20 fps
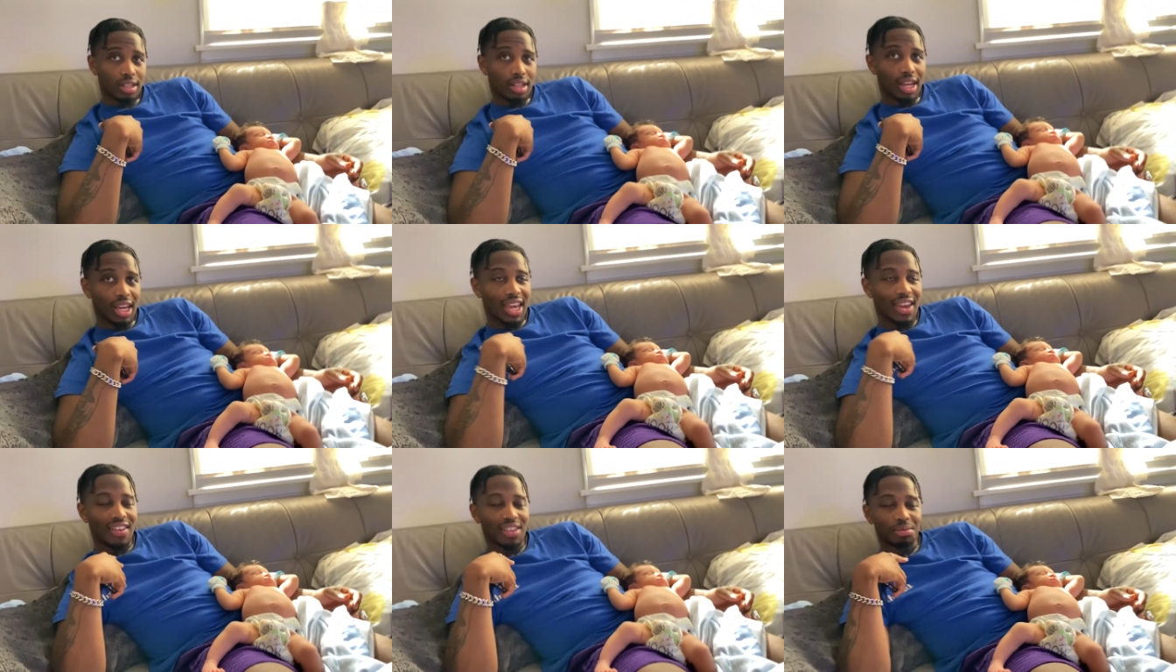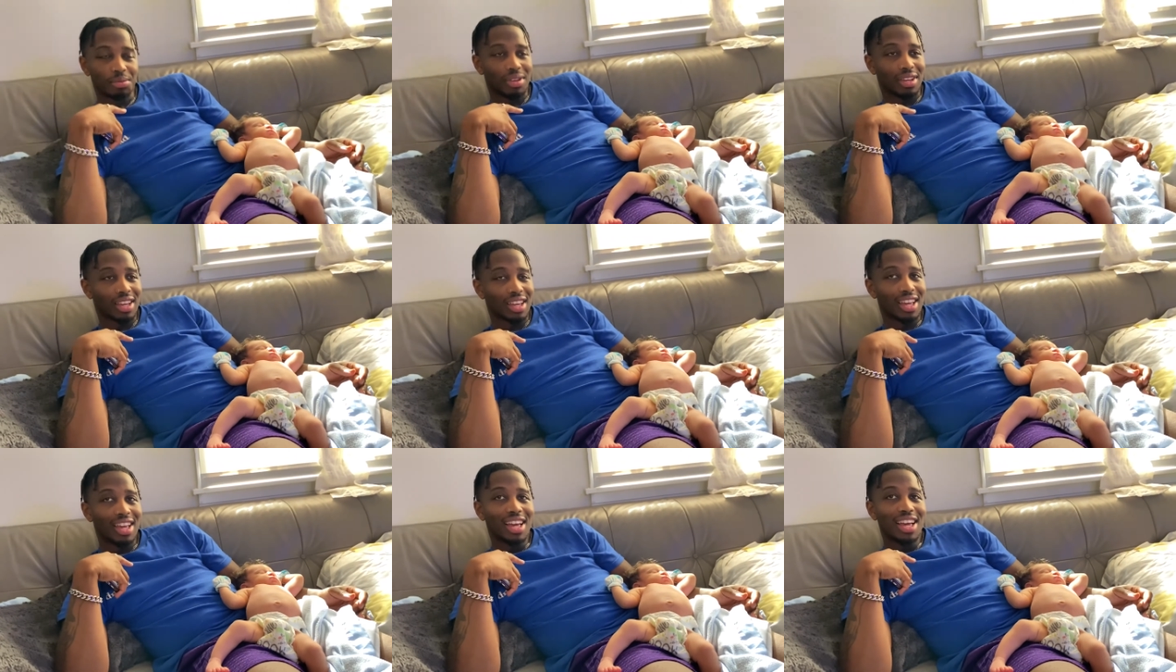I can't
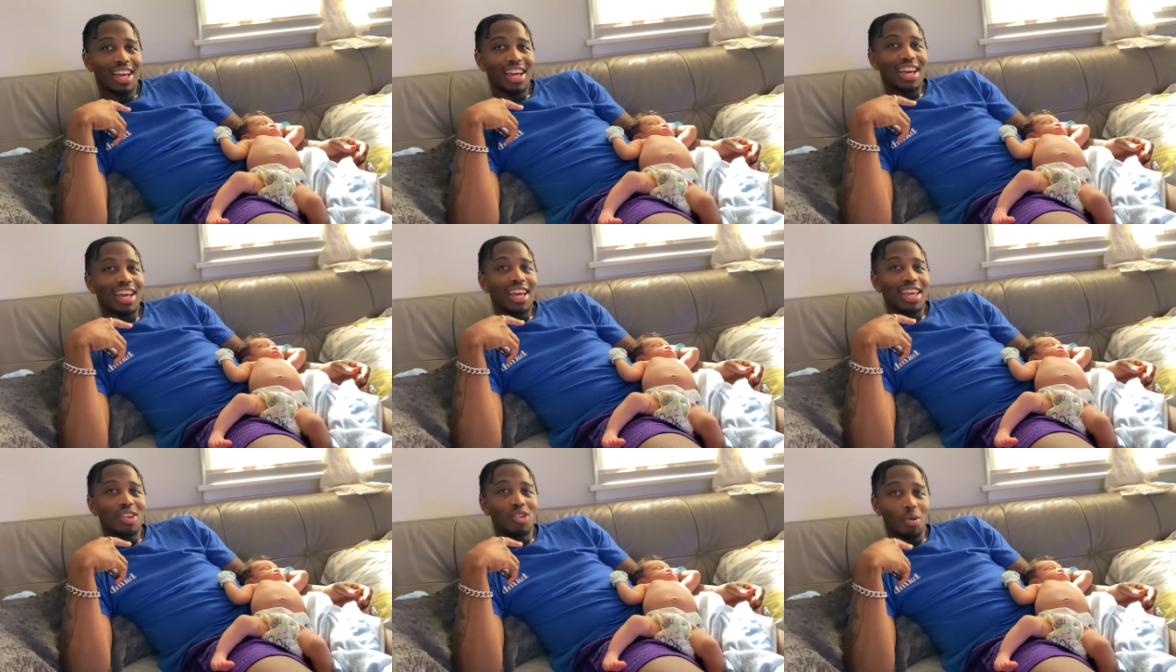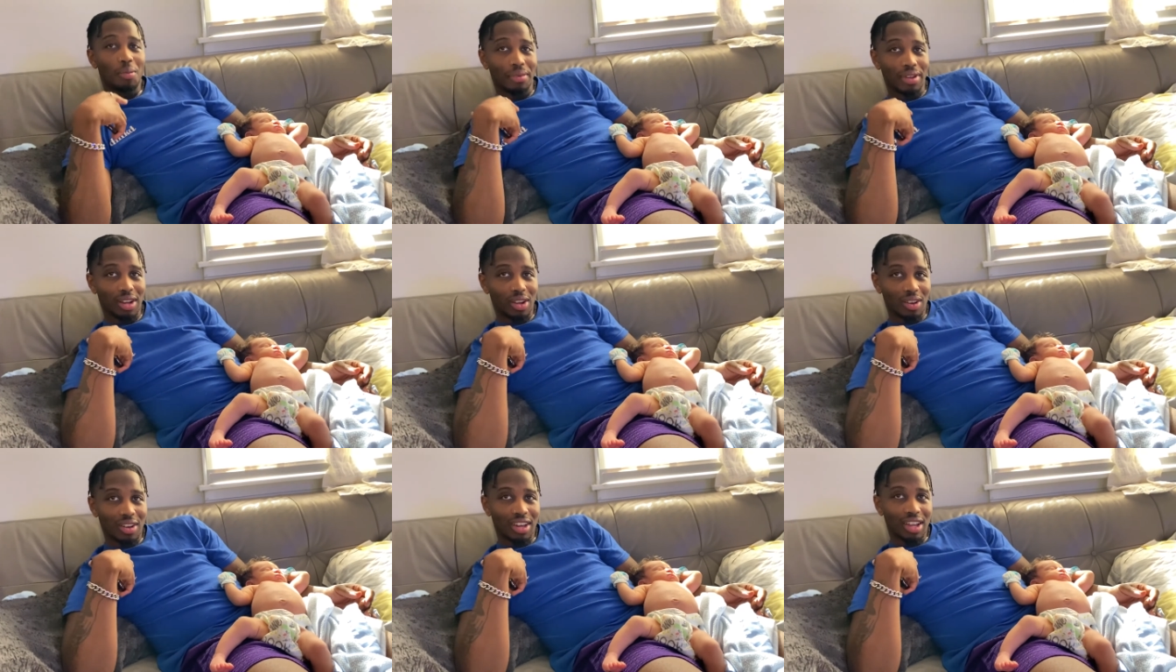speak. You want me
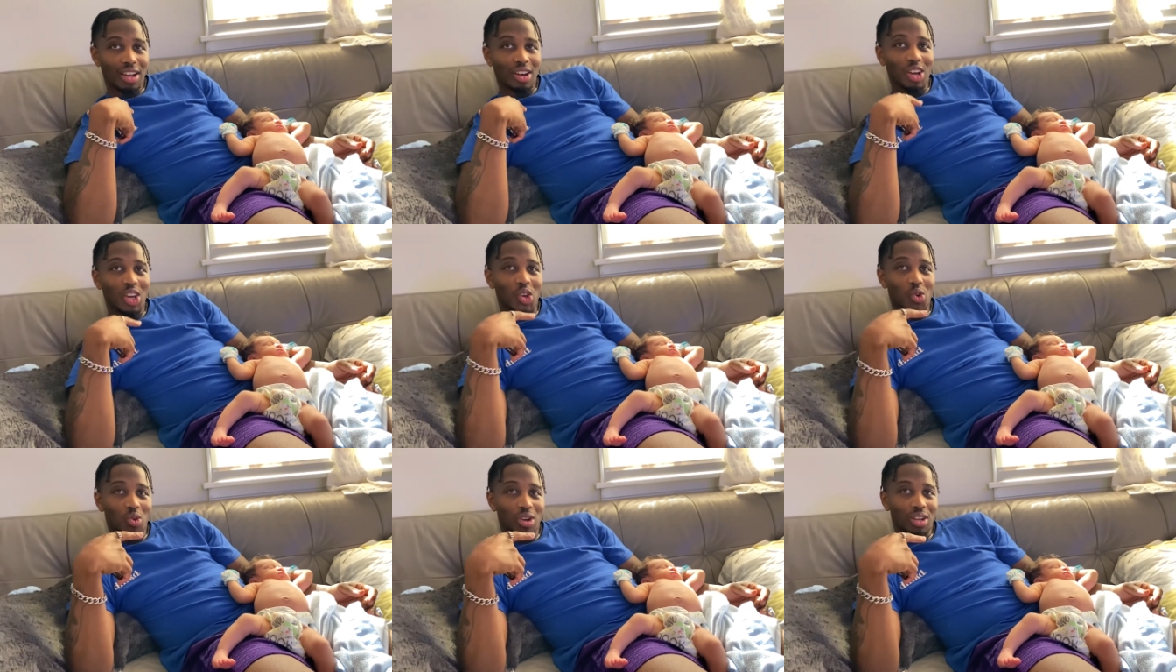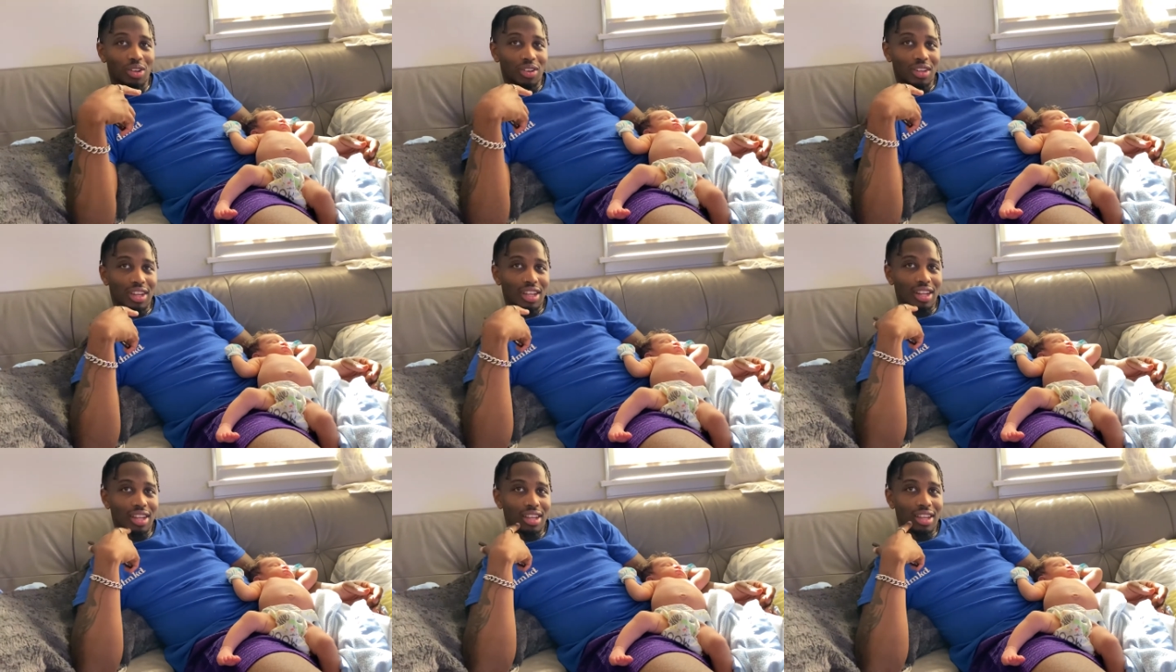to go get it, or you want to go
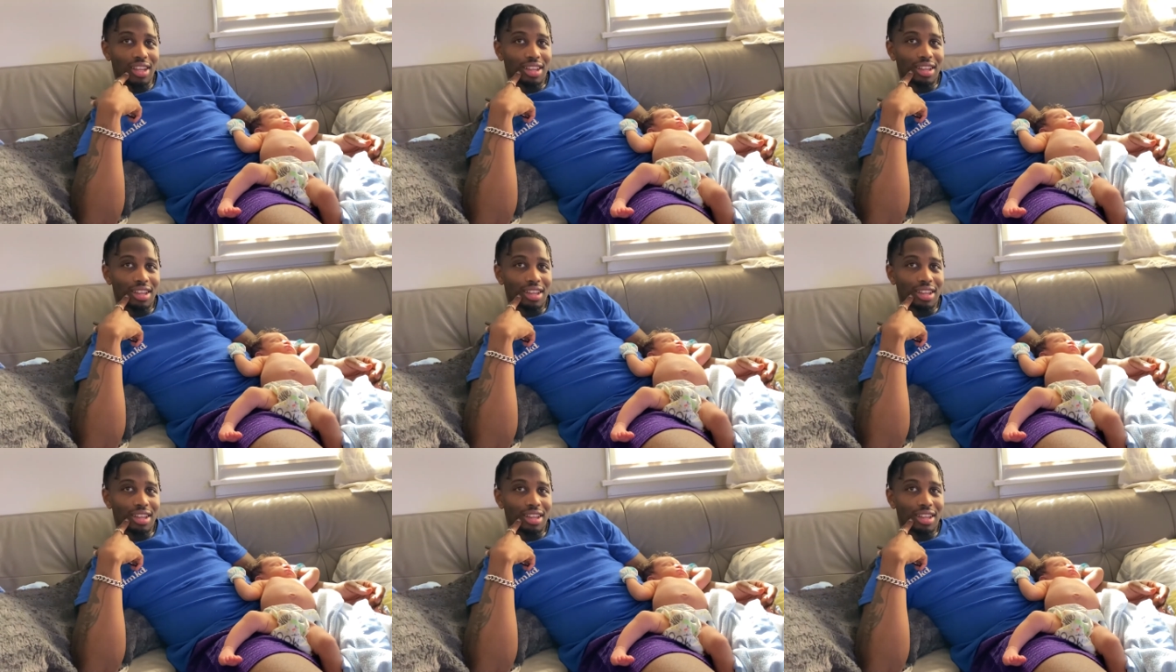get it?